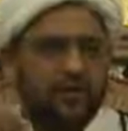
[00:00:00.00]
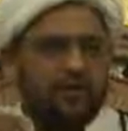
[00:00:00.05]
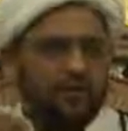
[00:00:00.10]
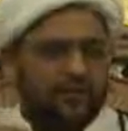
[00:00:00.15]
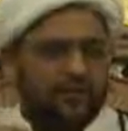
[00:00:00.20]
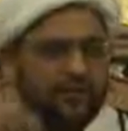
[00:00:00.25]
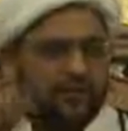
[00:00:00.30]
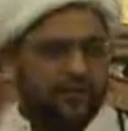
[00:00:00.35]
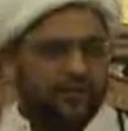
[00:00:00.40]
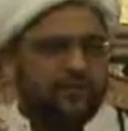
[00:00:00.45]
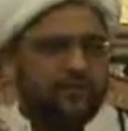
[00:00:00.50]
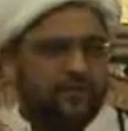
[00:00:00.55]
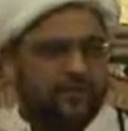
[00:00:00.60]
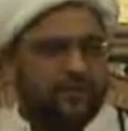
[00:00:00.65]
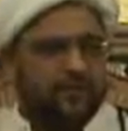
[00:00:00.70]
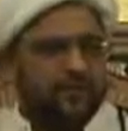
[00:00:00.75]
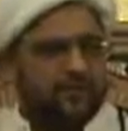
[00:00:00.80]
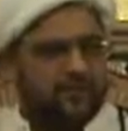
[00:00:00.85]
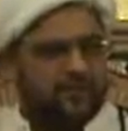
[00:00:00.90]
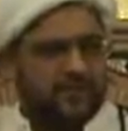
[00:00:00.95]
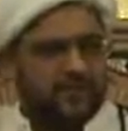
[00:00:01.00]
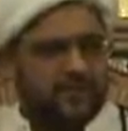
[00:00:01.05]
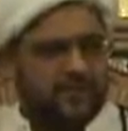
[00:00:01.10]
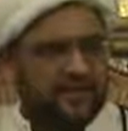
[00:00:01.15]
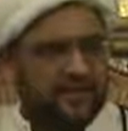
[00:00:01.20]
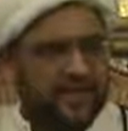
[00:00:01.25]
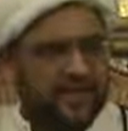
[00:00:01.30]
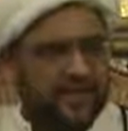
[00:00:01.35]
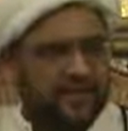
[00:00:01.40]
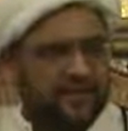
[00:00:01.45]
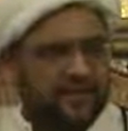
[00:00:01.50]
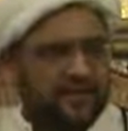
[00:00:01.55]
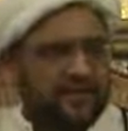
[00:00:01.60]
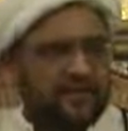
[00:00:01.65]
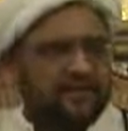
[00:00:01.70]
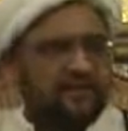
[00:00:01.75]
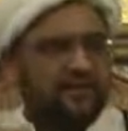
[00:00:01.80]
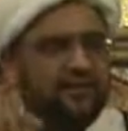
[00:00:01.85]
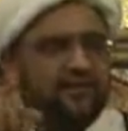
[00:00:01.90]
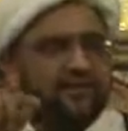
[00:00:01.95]
a law for the computer, you see
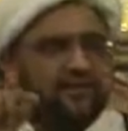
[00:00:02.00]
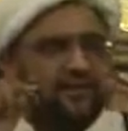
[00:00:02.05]
that?